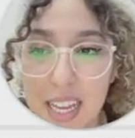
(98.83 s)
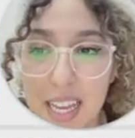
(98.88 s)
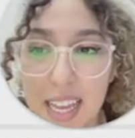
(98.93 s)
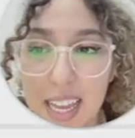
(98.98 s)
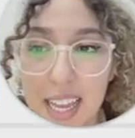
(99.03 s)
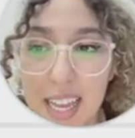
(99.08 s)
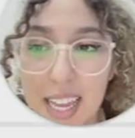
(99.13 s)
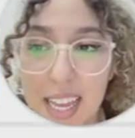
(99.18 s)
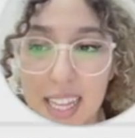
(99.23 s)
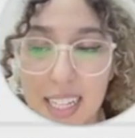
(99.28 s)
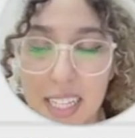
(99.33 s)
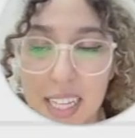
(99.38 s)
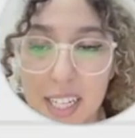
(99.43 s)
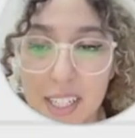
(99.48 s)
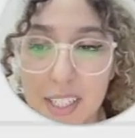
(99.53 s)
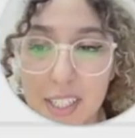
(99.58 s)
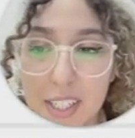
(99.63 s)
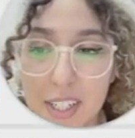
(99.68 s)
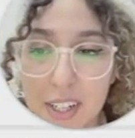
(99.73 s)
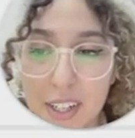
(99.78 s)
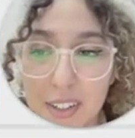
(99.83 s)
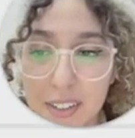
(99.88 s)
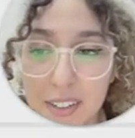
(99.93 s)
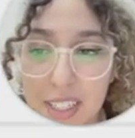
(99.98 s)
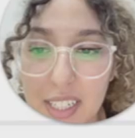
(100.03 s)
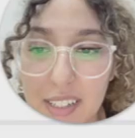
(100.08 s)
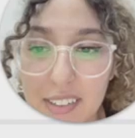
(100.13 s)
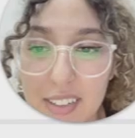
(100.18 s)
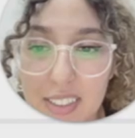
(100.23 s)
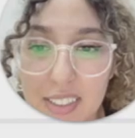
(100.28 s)
And here you go.
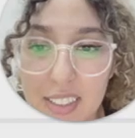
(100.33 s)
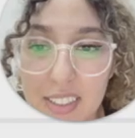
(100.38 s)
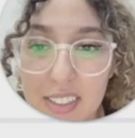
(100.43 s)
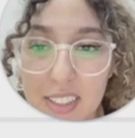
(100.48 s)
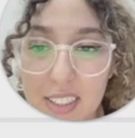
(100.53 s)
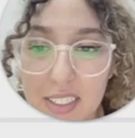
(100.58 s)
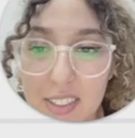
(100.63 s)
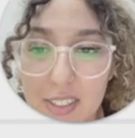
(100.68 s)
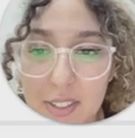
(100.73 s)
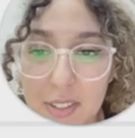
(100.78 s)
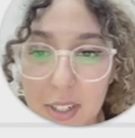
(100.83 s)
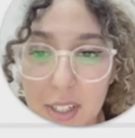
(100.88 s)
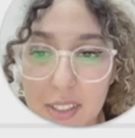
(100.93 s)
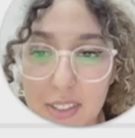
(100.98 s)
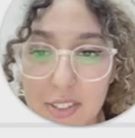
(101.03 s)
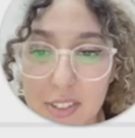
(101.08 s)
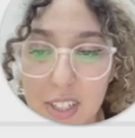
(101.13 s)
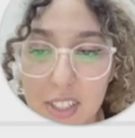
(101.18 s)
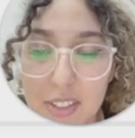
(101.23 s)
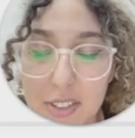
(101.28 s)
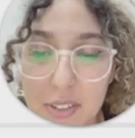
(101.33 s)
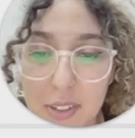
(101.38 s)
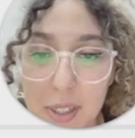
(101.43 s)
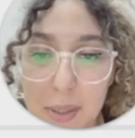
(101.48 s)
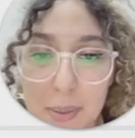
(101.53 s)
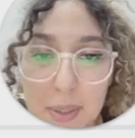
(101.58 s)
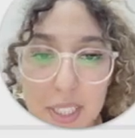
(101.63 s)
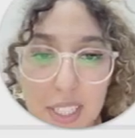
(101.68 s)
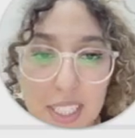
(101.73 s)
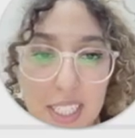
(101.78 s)
Here is the
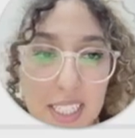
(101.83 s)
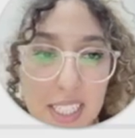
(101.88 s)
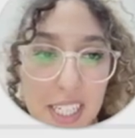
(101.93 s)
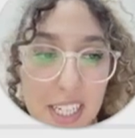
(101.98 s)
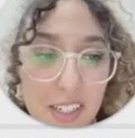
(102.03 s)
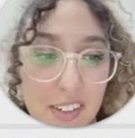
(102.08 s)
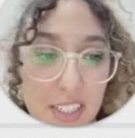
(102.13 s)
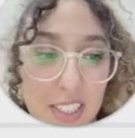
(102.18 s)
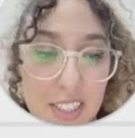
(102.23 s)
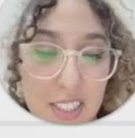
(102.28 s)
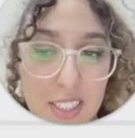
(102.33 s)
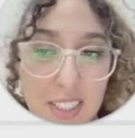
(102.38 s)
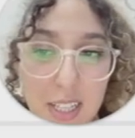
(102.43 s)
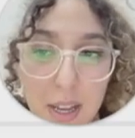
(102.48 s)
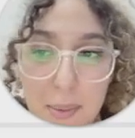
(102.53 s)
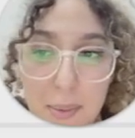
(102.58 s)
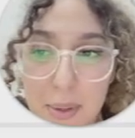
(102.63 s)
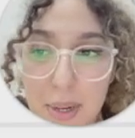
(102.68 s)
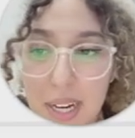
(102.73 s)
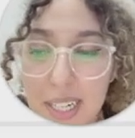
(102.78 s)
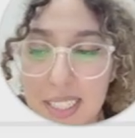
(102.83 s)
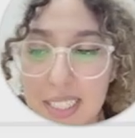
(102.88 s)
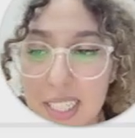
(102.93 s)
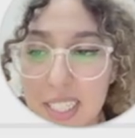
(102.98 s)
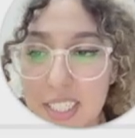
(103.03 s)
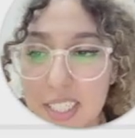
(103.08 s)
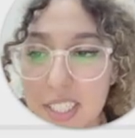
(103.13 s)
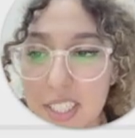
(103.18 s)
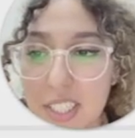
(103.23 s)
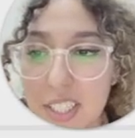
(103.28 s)
transcription and here is the
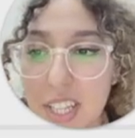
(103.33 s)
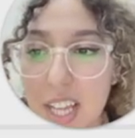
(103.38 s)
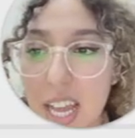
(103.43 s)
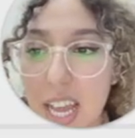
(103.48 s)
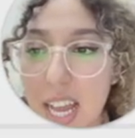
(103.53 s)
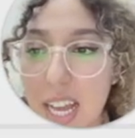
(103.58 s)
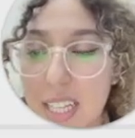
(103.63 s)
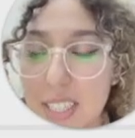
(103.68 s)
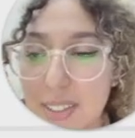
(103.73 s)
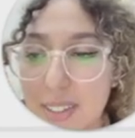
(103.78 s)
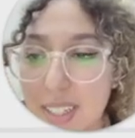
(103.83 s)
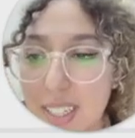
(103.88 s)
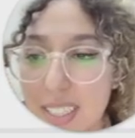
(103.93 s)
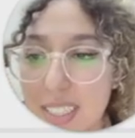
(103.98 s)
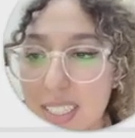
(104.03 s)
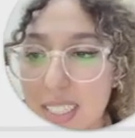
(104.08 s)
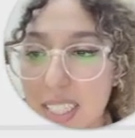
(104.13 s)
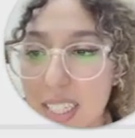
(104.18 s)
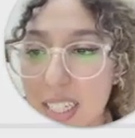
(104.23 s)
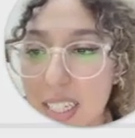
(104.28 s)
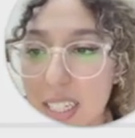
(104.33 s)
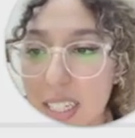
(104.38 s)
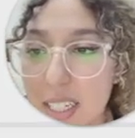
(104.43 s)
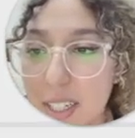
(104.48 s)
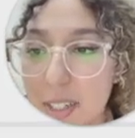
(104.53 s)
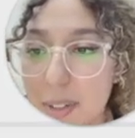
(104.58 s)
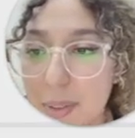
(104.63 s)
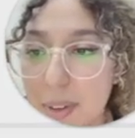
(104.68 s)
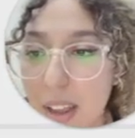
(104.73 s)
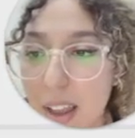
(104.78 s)
summarization. As you can see here,
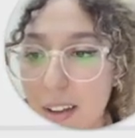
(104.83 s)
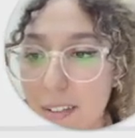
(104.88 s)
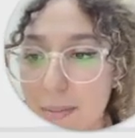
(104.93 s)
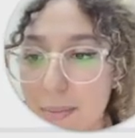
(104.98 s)
we have